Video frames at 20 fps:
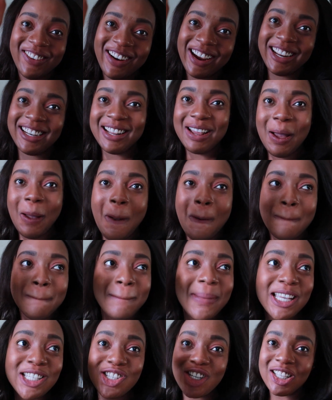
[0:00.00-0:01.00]
All right.
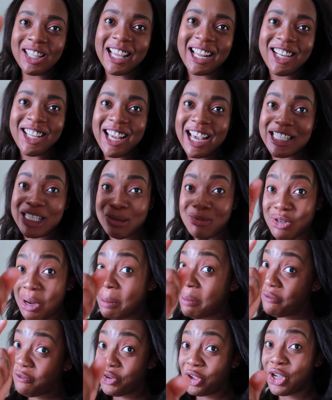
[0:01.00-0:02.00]
Make sure that you guys subscribe
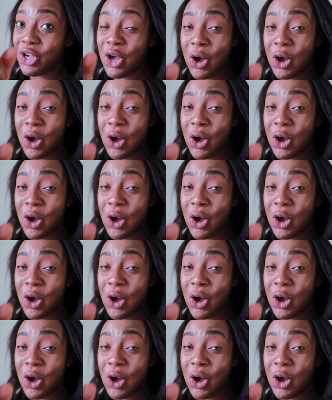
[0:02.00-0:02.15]
before you